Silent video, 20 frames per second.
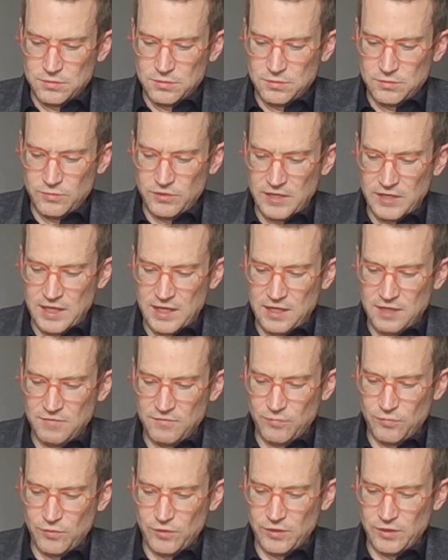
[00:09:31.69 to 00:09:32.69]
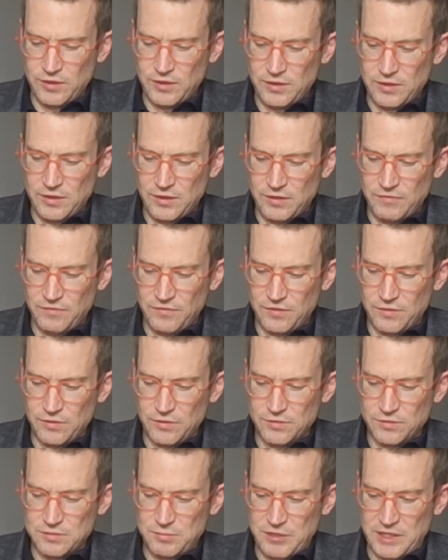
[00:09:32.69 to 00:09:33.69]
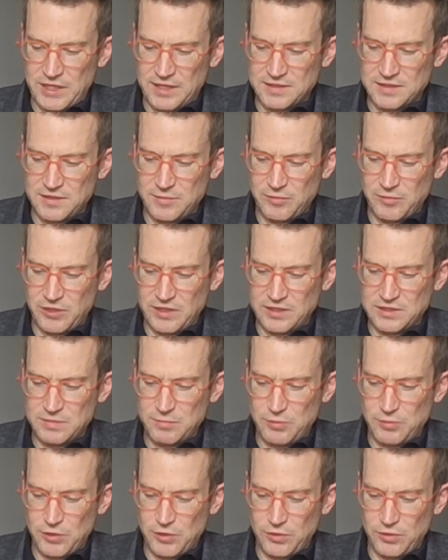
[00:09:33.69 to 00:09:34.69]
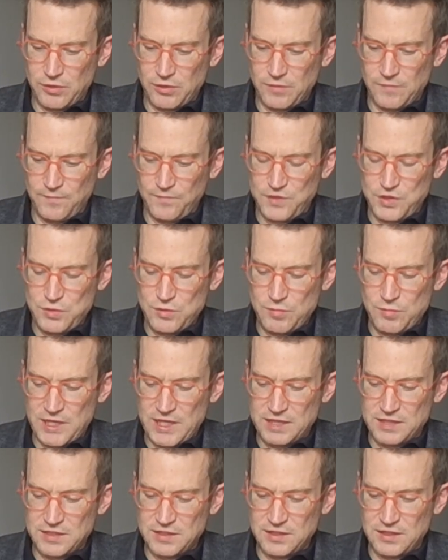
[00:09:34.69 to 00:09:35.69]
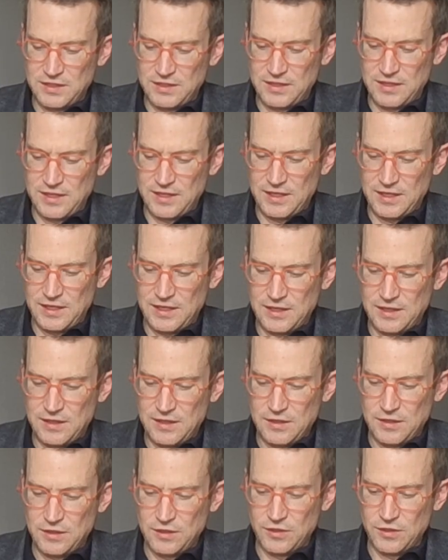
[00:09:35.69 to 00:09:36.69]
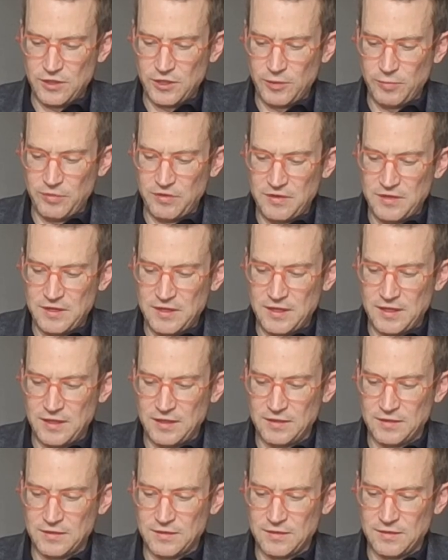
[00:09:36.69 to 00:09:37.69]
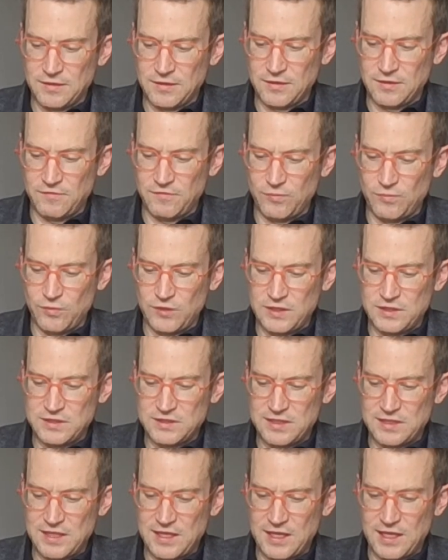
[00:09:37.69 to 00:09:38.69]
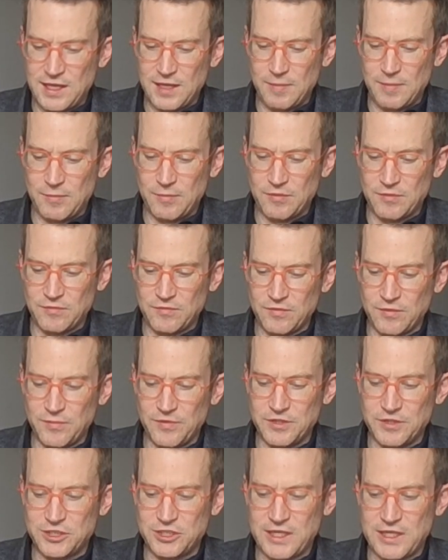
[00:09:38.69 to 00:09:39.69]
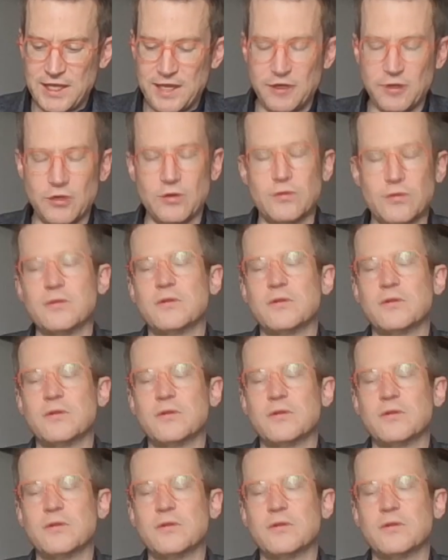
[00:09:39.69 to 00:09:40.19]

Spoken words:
when any of one of those passing by spoke, do you imagine that they could help thinking that the voice came from the shadow